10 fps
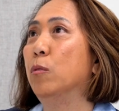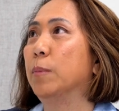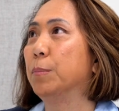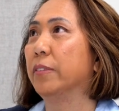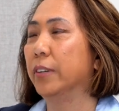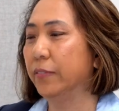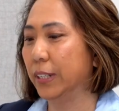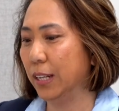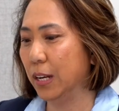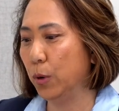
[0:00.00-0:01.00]
I remember
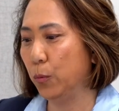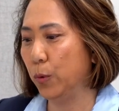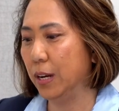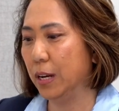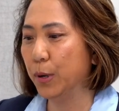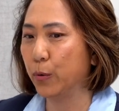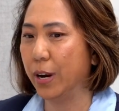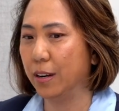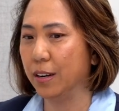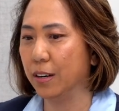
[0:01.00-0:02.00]
vividly when we
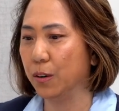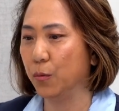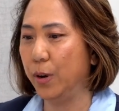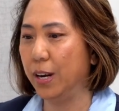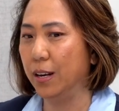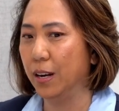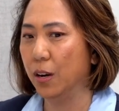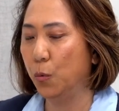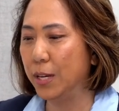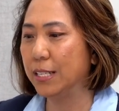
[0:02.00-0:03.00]
immigrated here, we
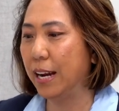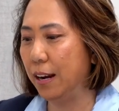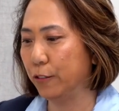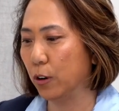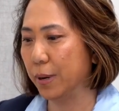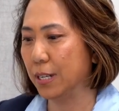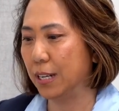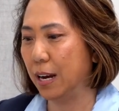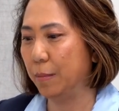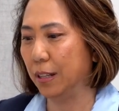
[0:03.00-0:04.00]
stayed for a bit of
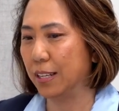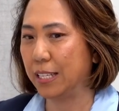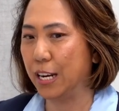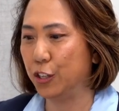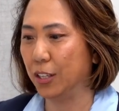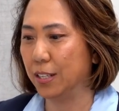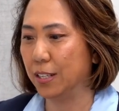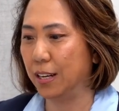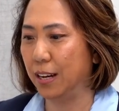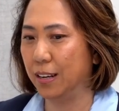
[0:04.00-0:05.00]
time in Los
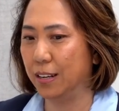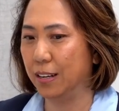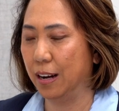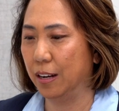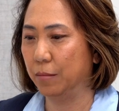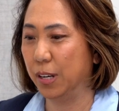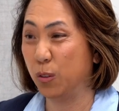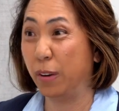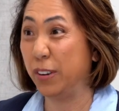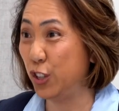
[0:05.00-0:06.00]
Angeles in a
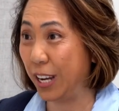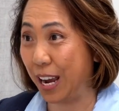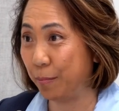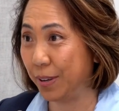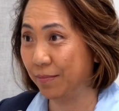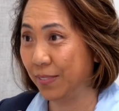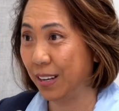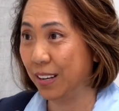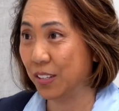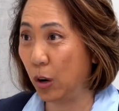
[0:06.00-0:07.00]
refugee camp.
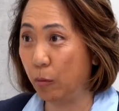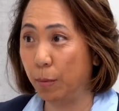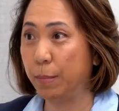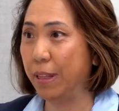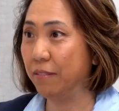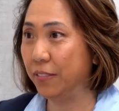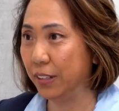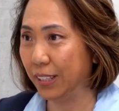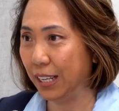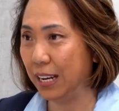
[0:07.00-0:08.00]
So I remember that
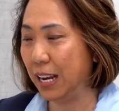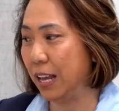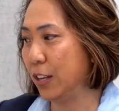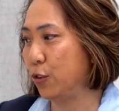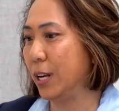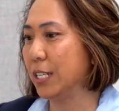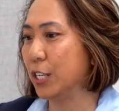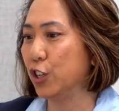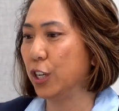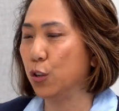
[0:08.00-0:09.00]
vividly. And then
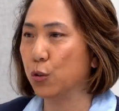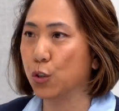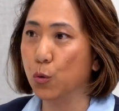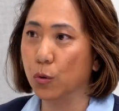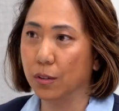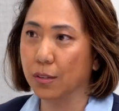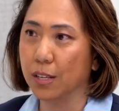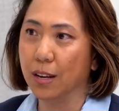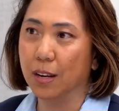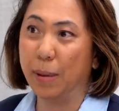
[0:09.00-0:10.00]
transitioning to
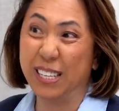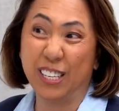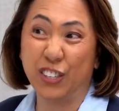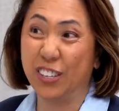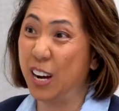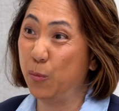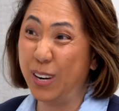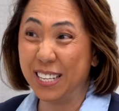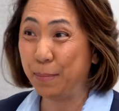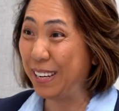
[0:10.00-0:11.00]
schools, my sister and I,
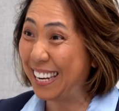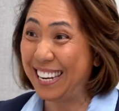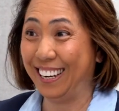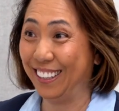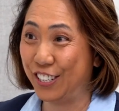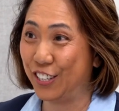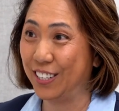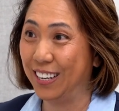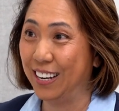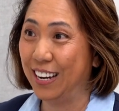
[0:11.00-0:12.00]
we didn't speak any
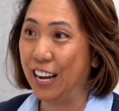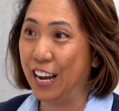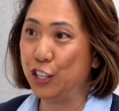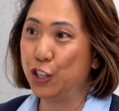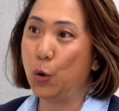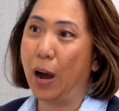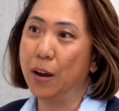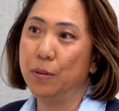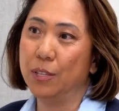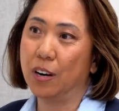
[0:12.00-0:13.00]
English. And so
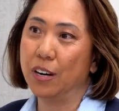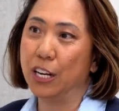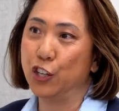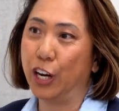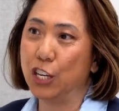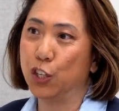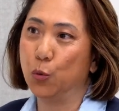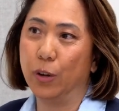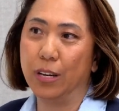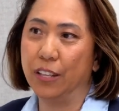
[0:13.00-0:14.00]
how do you start
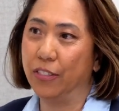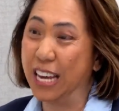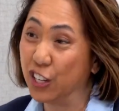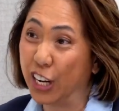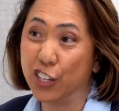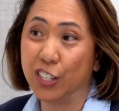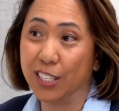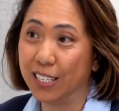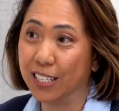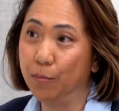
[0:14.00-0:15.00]
education when the education
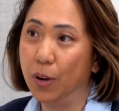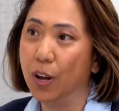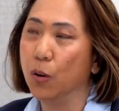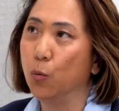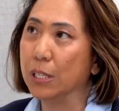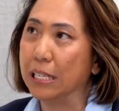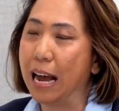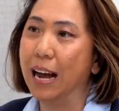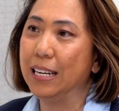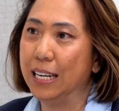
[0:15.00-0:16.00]
system was
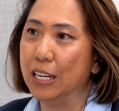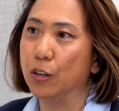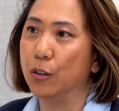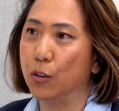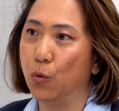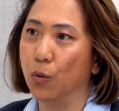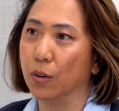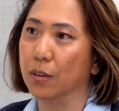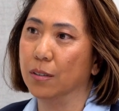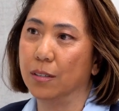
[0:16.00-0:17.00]
not geared
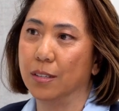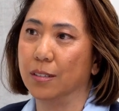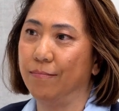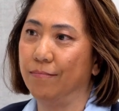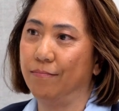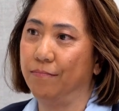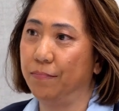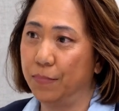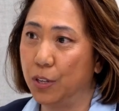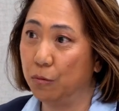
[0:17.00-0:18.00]
towards,
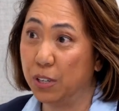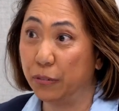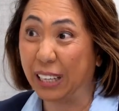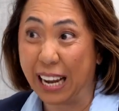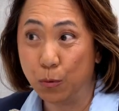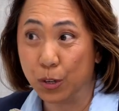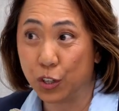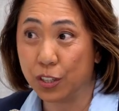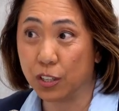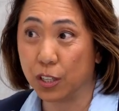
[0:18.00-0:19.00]
different
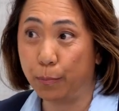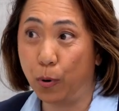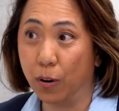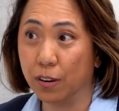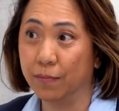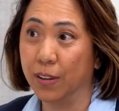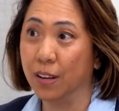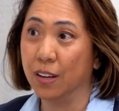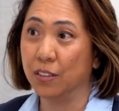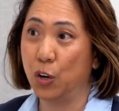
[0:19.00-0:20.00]
languages to support?
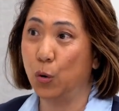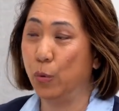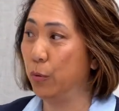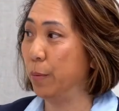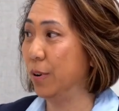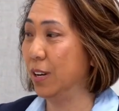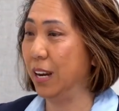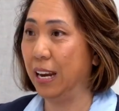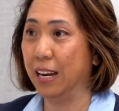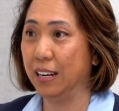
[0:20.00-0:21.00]
So we were
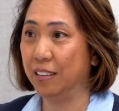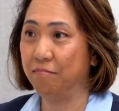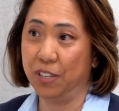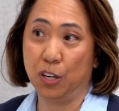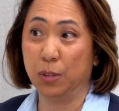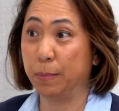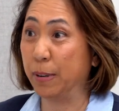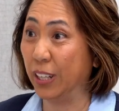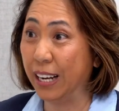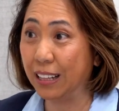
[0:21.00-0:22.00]
put in, a
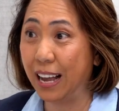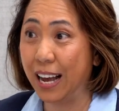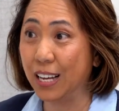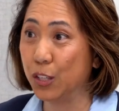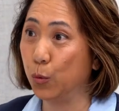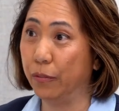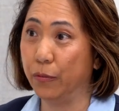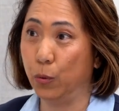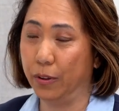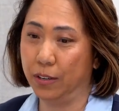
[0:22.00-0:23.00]
special ed class
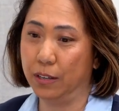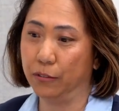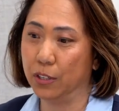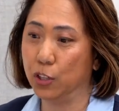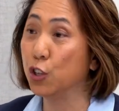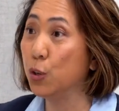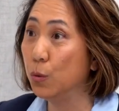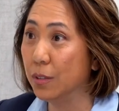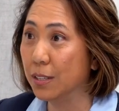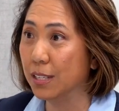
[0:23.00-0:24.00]
with different
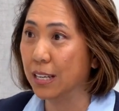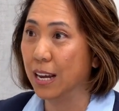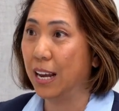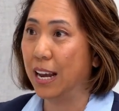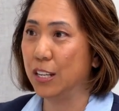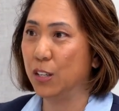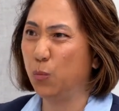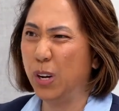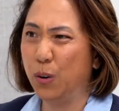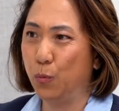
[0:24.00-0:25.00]
students. And
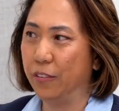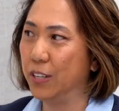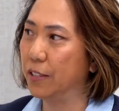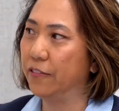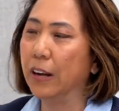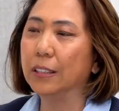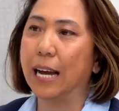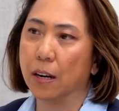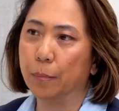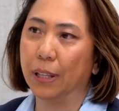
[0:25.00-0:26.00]
so we've just felt
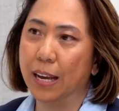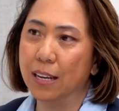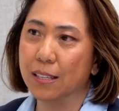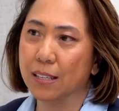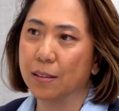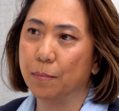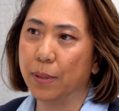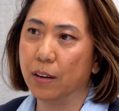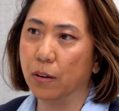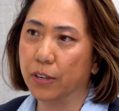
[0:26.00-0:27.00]
out of place.
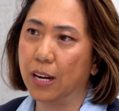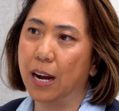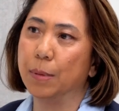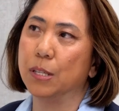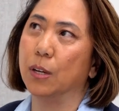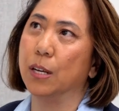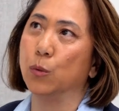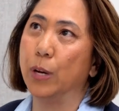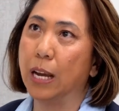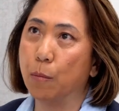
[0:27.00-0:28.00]
But then over time,
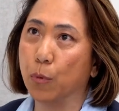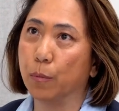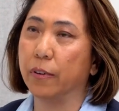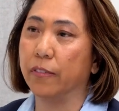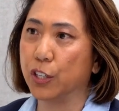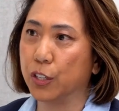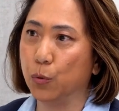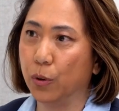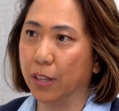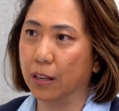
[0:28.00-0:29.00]
as we got more
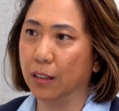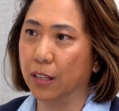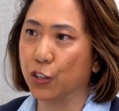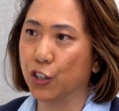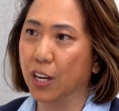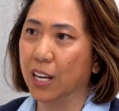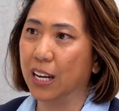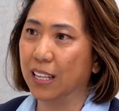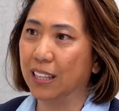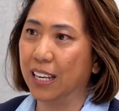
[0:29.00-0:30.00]
proficient with English,
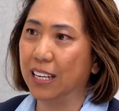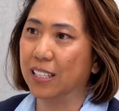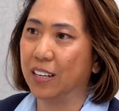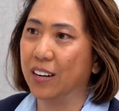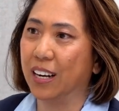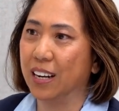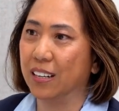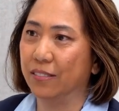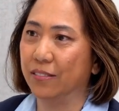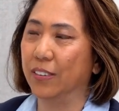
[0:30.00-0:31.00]
then things started
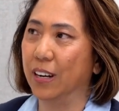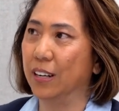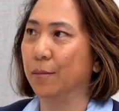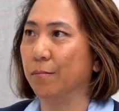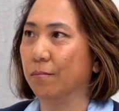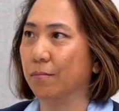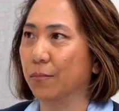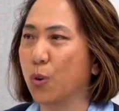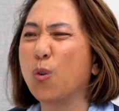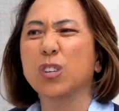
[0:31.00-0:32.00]
kind of
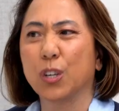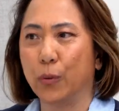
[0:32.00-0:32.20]
course